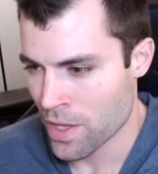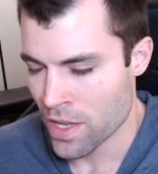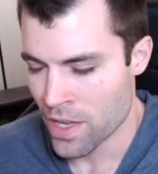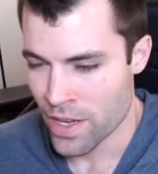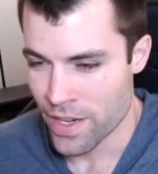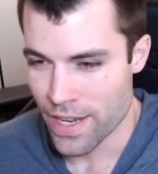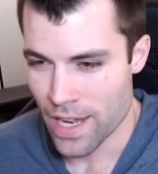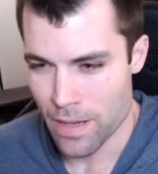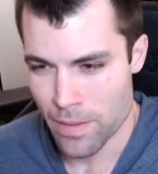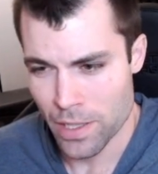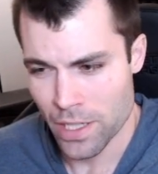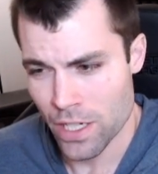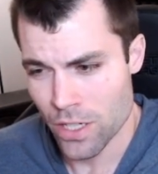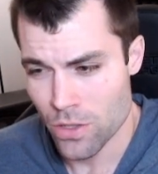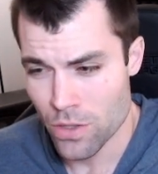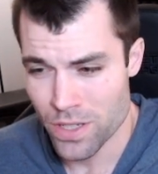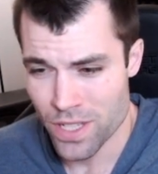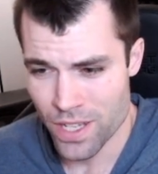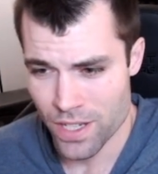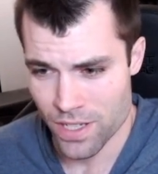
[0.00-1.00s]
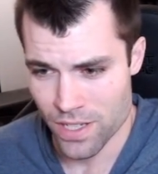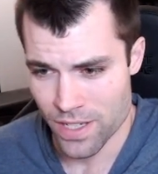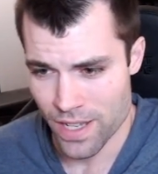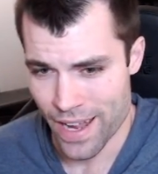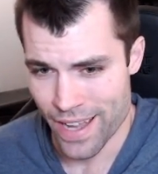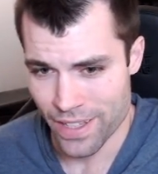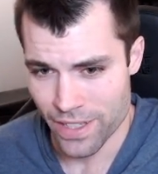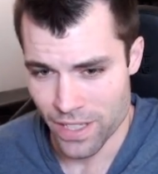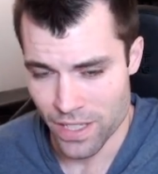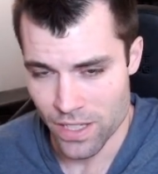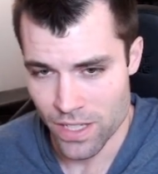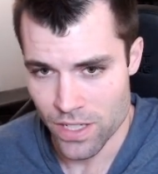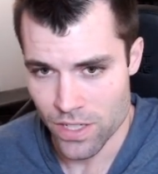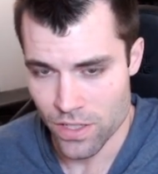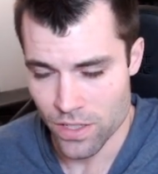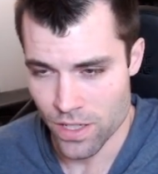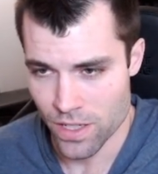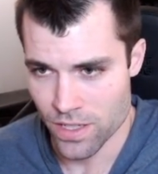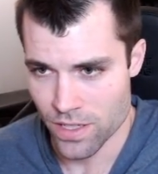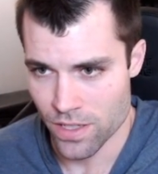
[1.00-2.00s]
Now, I'm not going to do a ton of styling in this
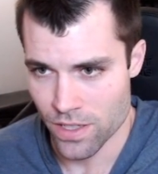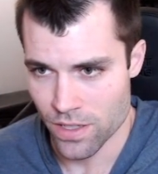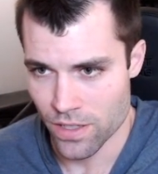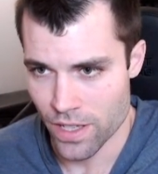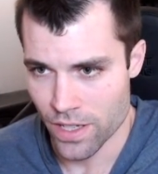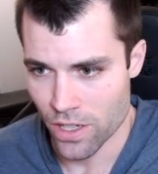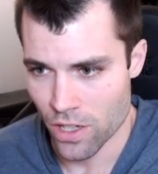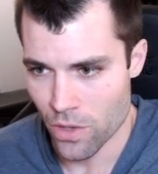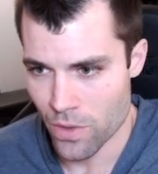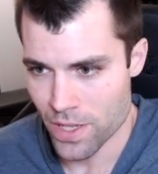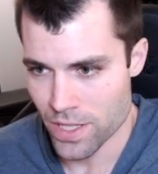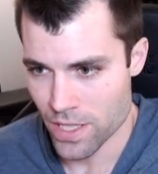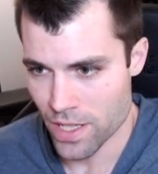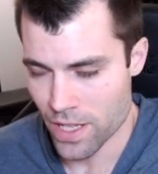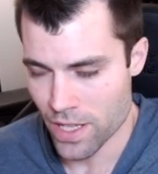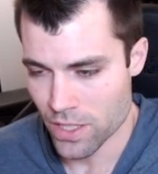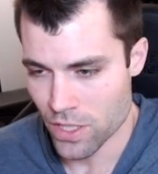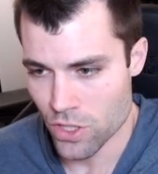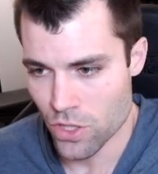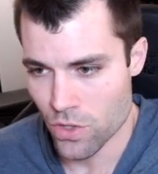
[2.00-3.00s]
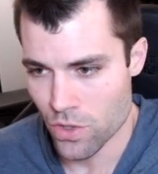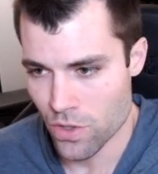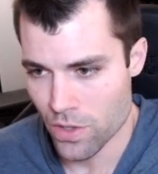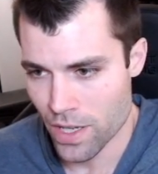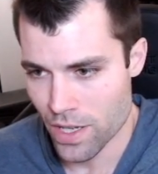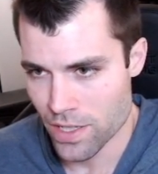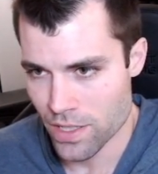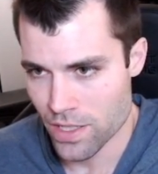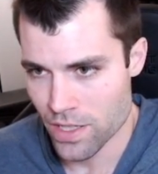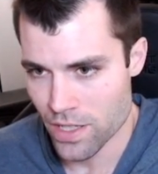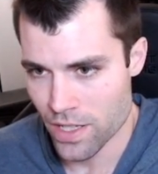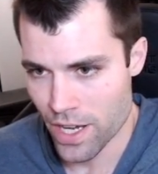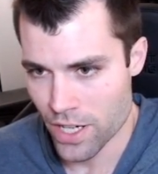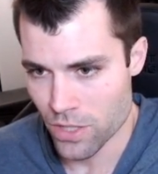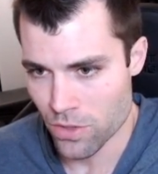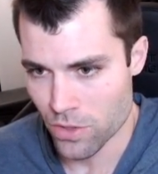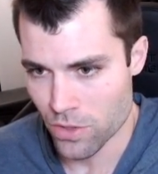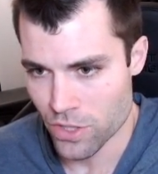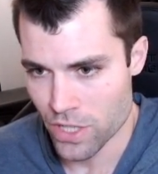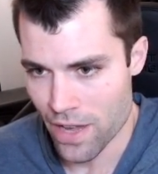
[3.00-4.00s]
because, like always, I like to show you guys the
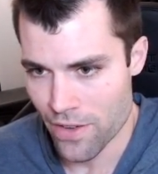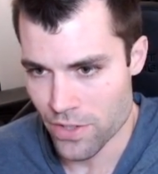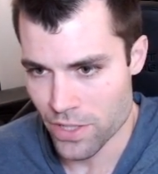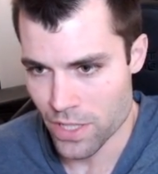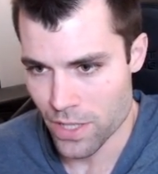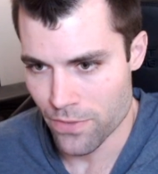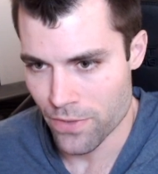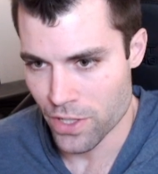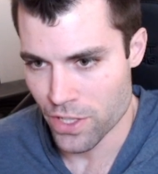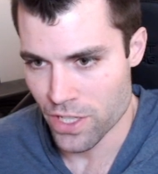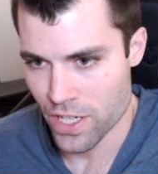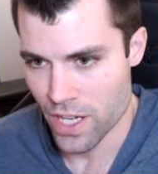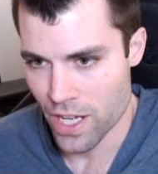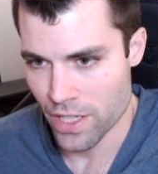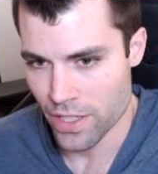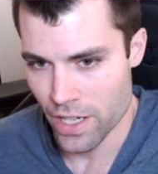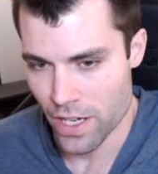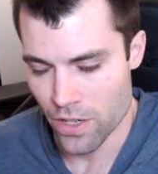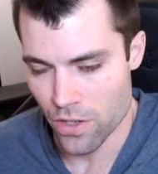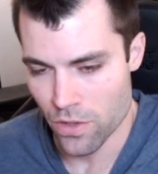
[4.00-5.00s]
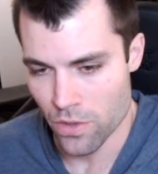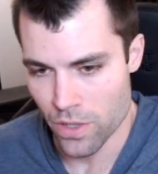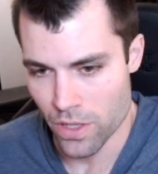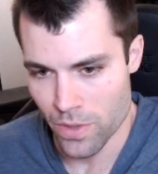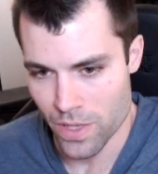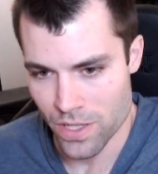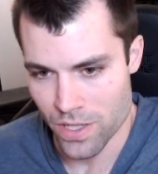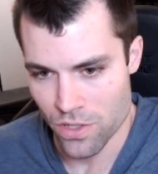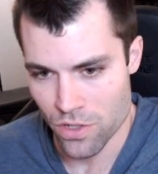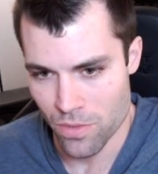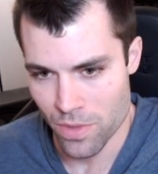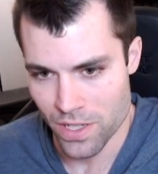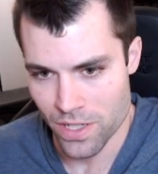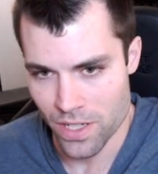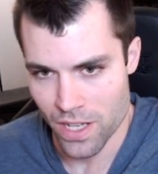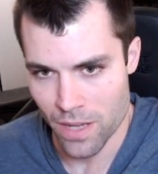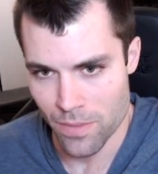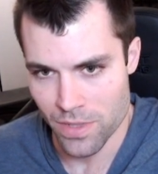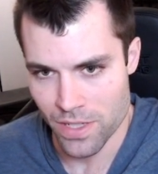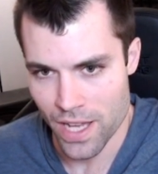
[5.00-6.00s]
actual JavaScript functionality, and I don't want to waste too much
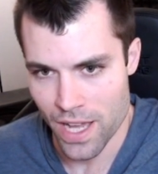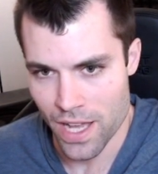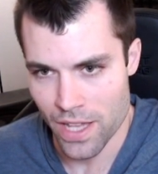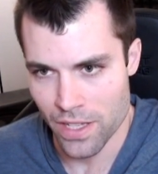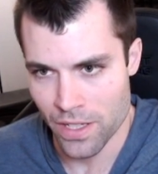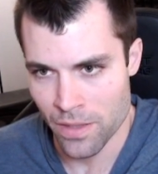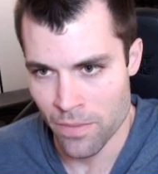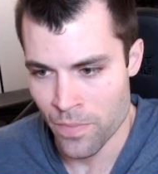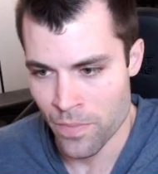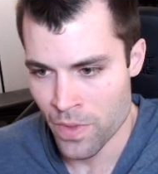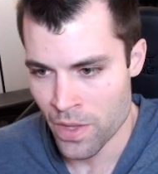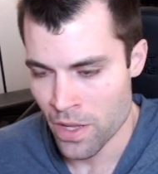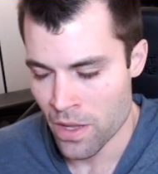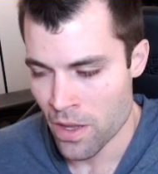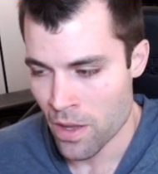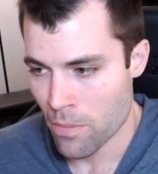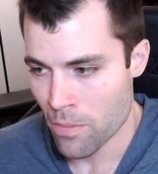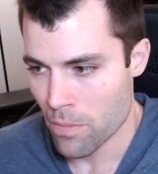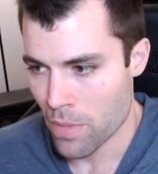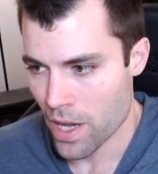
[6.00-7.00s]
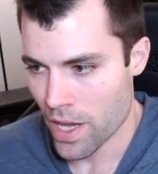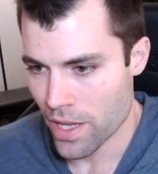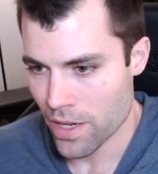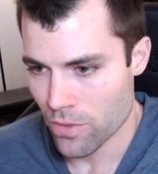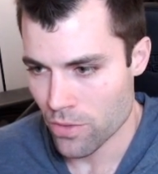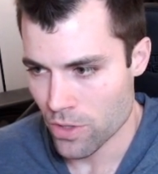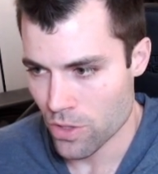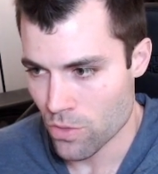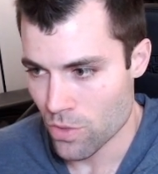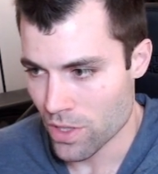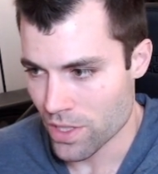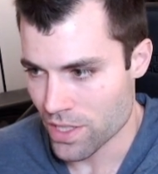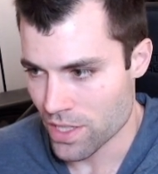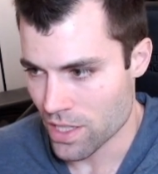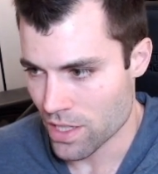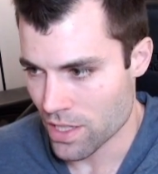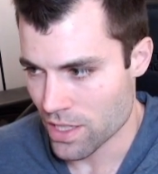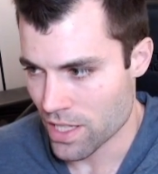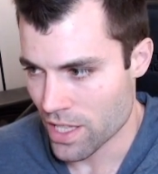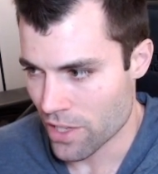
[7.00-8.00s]
time styling. But you will see
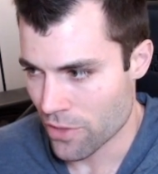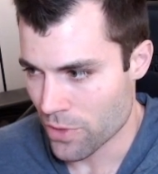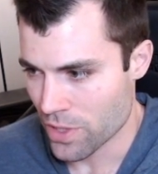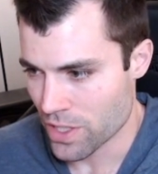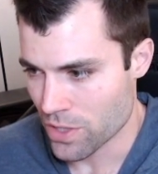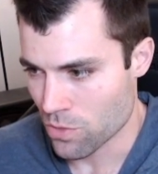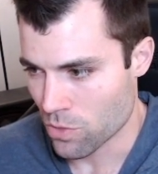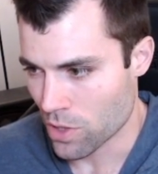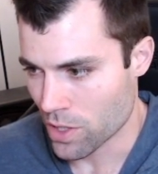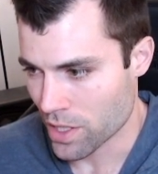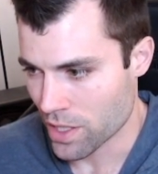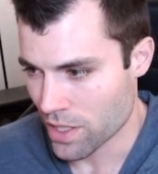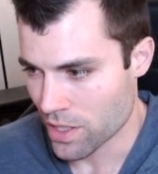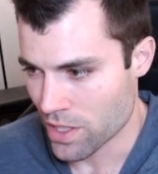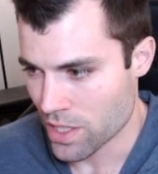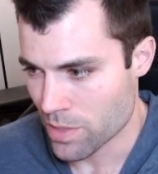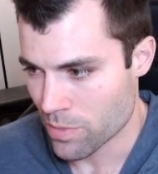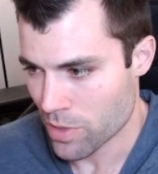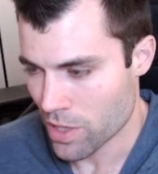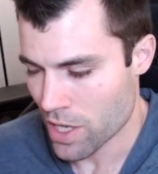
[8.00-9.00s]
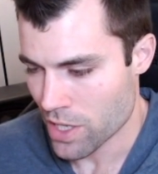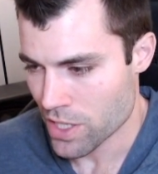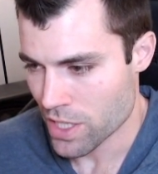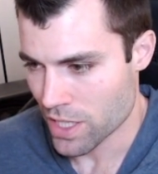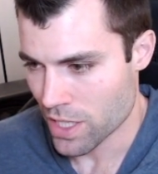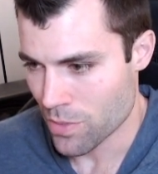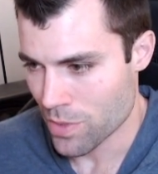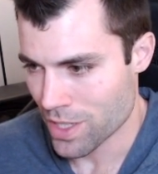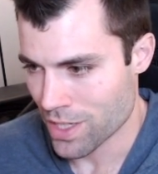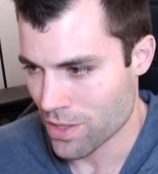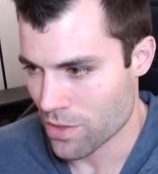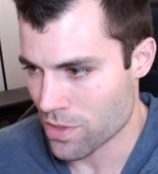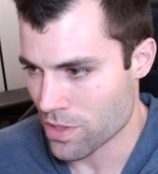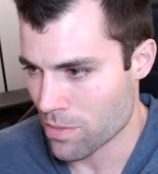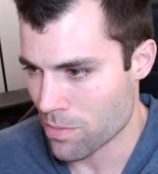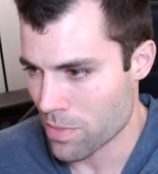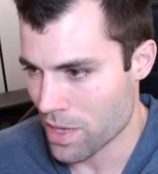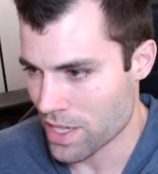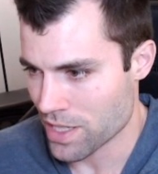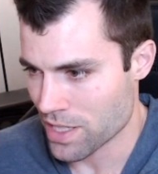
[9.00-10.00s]
that Tailwind is working in this project, and we can do
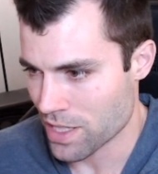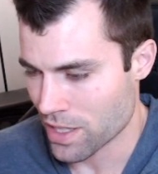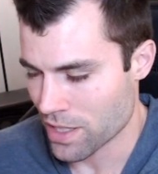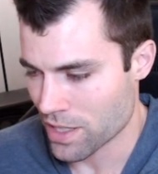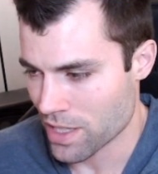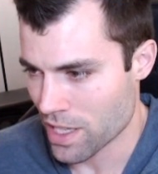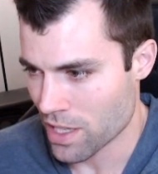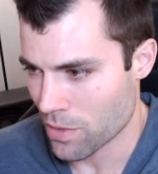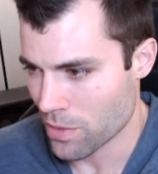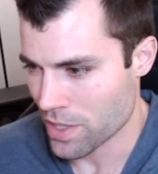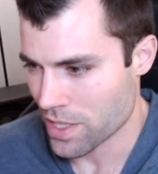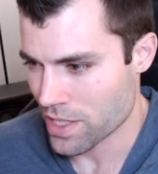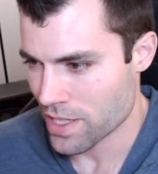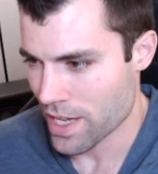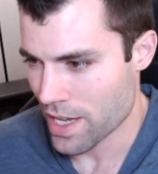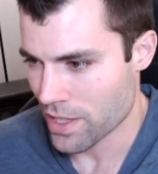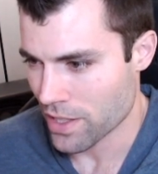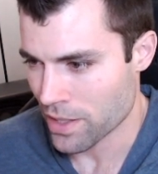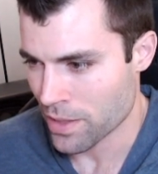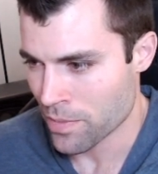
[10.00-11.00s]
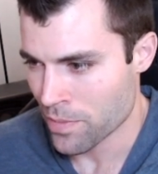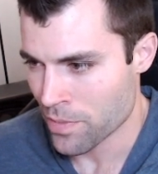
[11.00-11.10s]
some basic Tailwind styling.